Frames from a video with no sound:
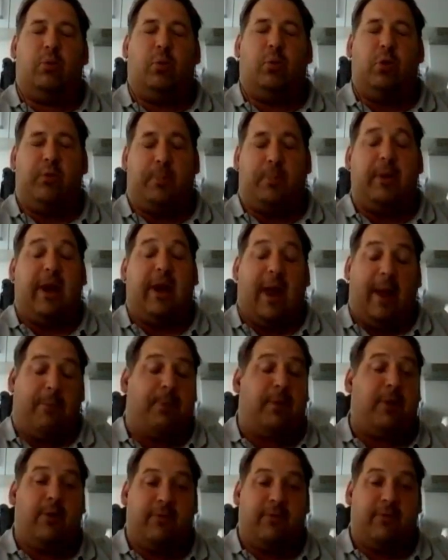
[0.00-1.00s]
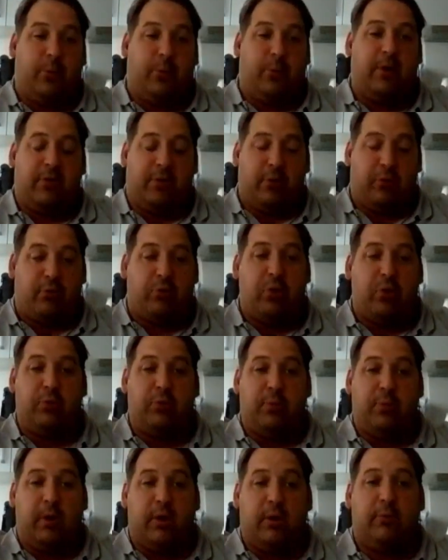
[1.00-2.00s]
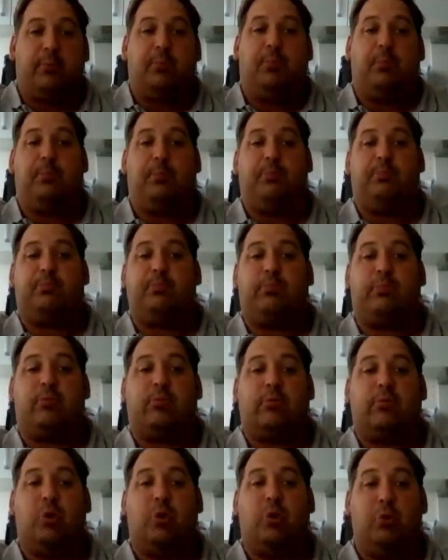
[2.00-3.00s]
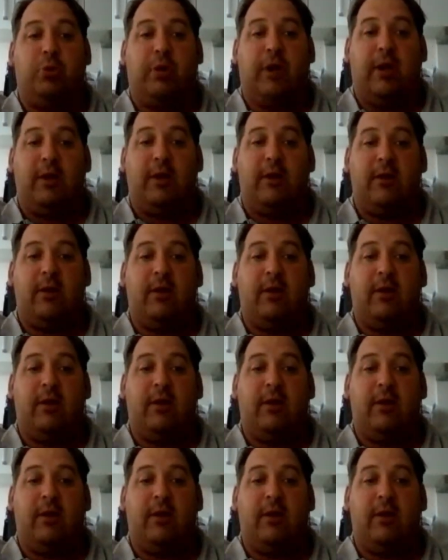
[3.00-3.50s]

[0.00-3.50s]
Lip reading: have been happier if one of the crew called it